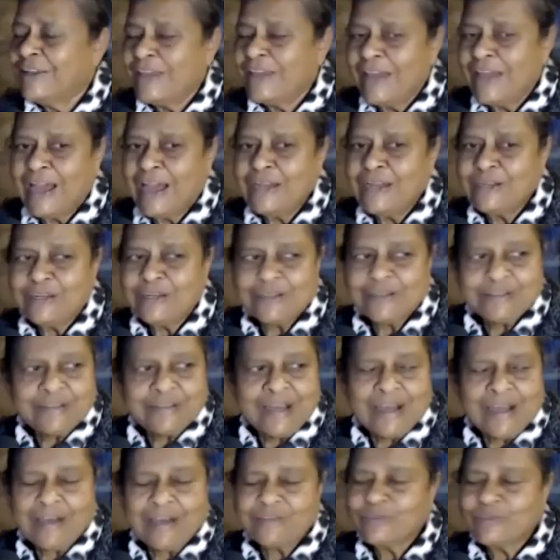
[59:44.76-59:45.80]
and
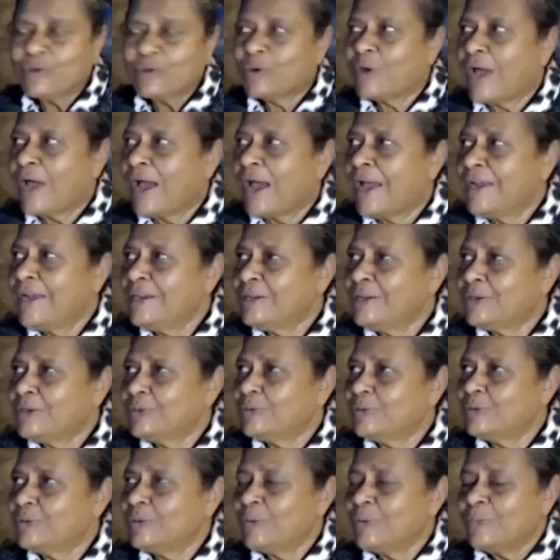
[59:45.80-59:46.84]
they are so kind
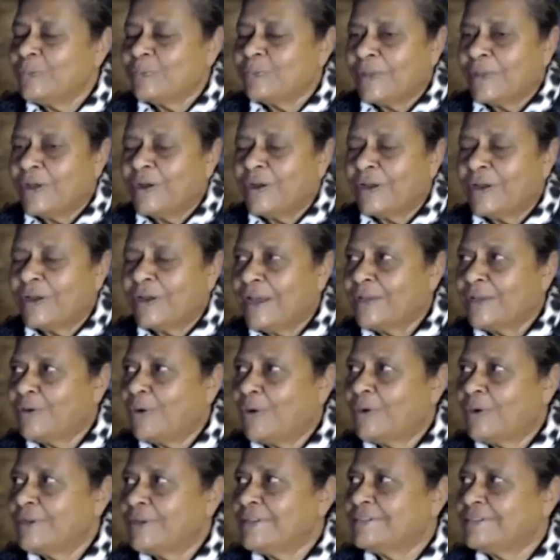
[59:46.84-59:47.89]
to arrange
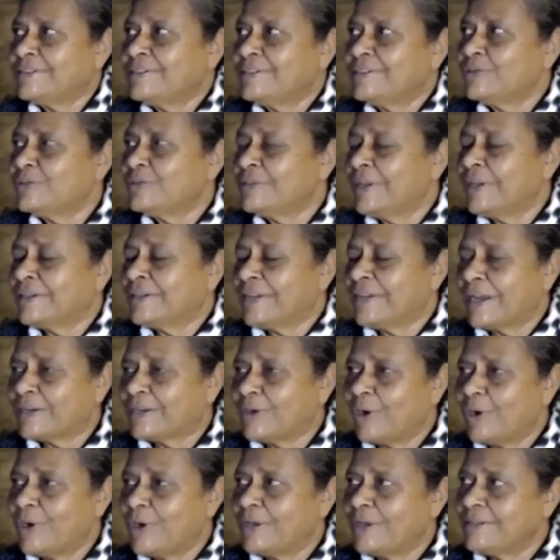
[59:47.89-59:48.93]
all this use the
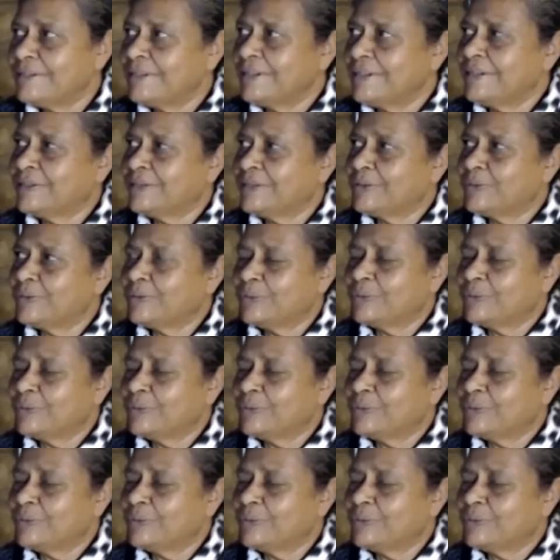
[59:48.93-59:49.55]
technology to